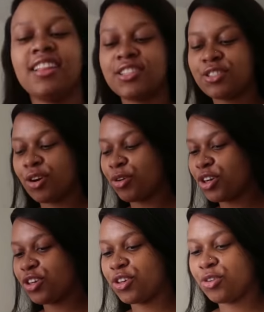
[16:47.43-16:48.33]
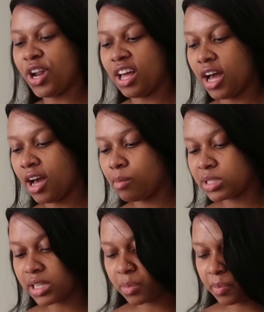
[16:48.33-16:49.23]
So cute. Um,
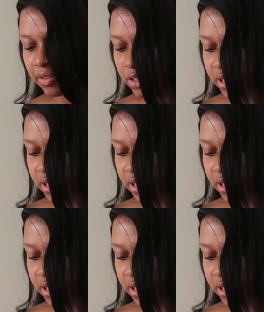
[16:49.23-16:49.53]
it's gonna be my